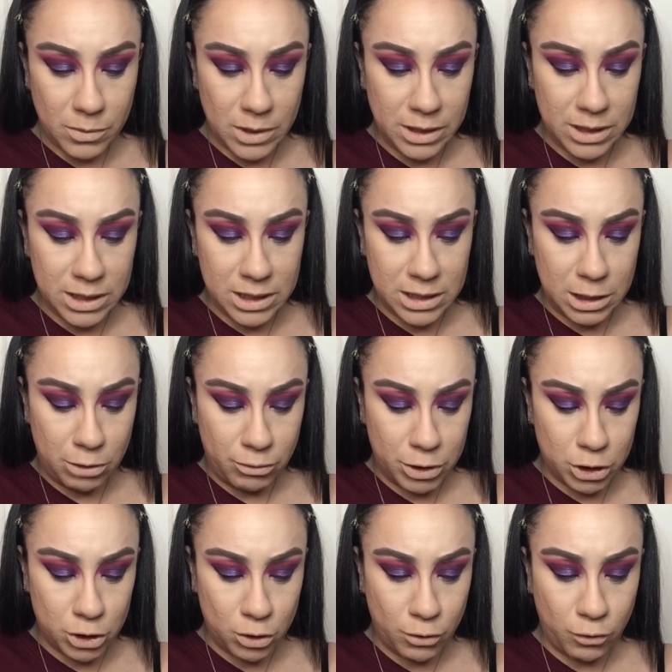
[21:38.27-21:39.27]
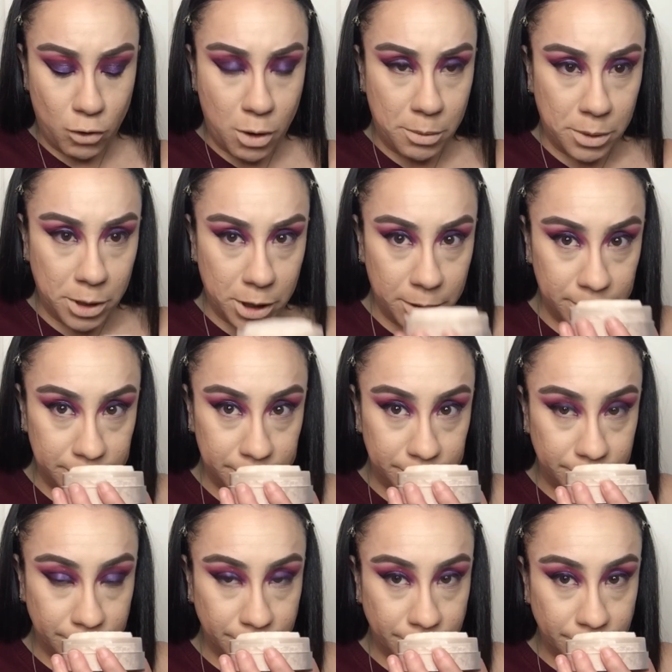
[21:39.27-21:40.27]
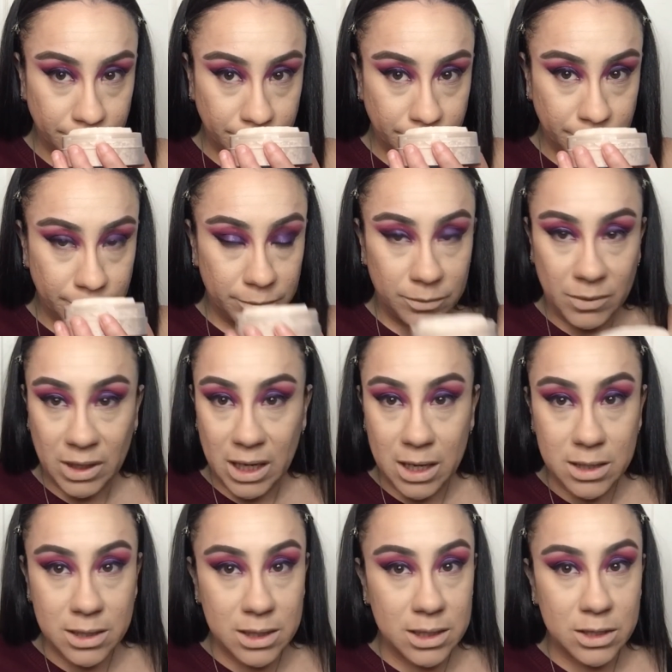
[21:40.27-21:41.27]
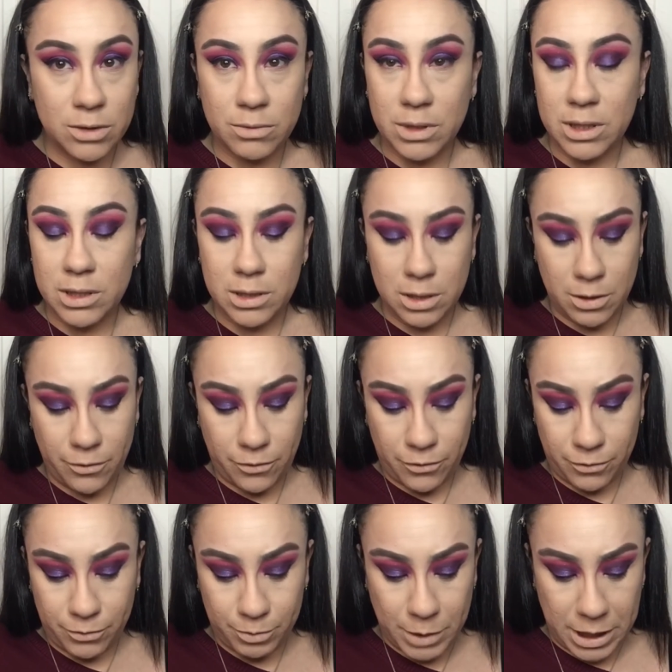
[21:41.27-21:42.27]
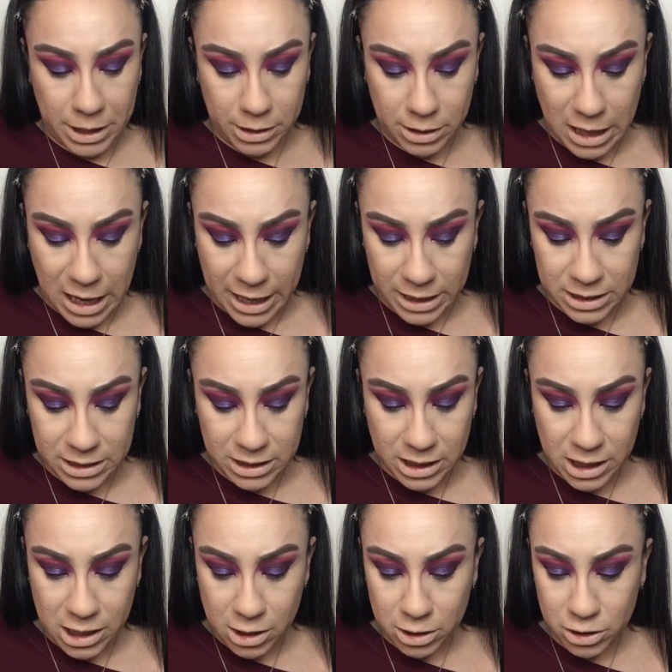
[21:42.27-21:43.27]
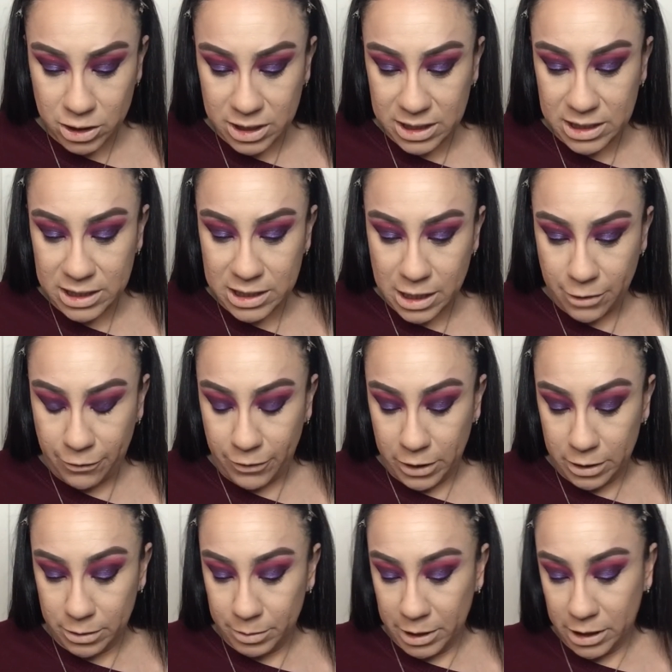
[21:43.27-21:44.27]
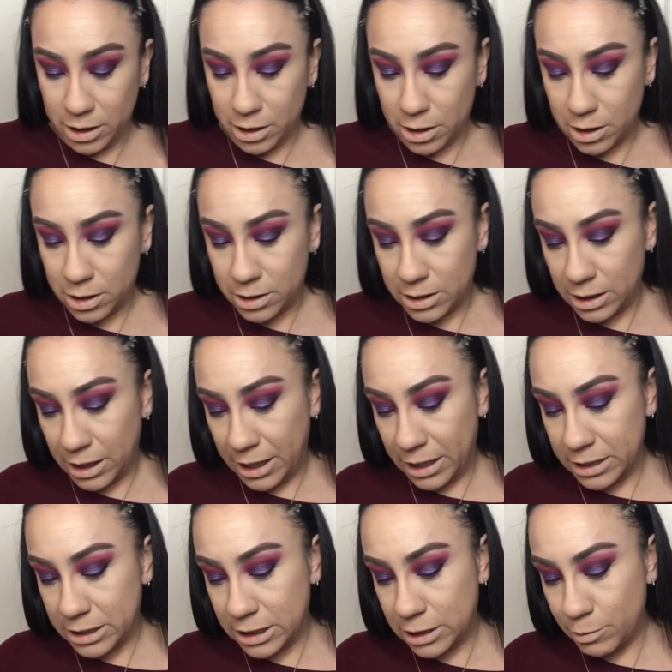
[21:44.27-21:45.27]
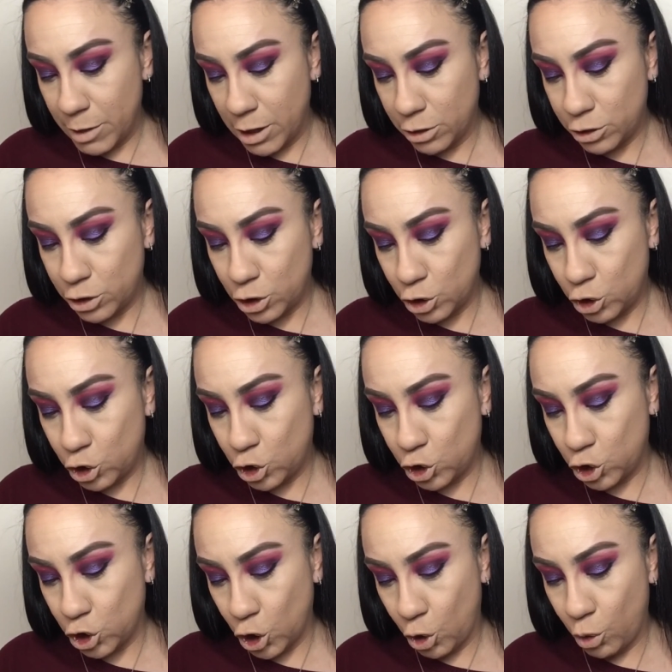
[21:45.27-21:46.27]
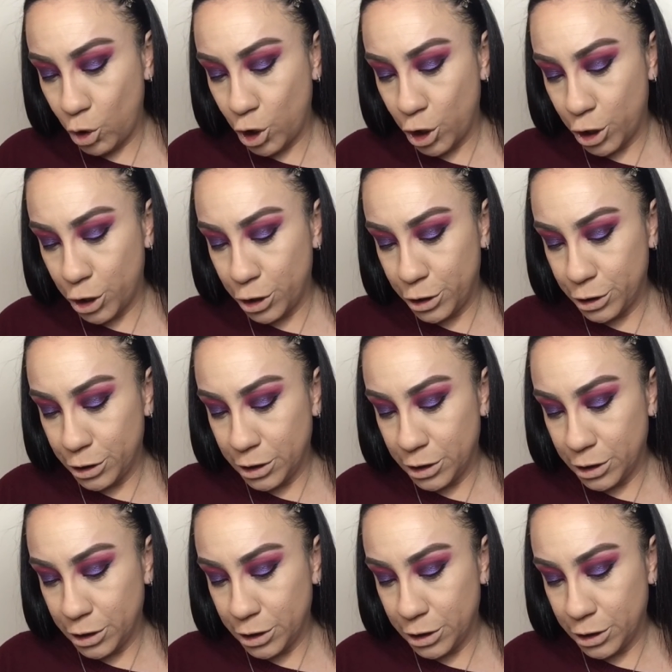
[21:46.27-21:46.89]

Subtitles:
This is the original formula. Guys, this stuff, like, I could sit here and just sniff it because, like, it smells so good.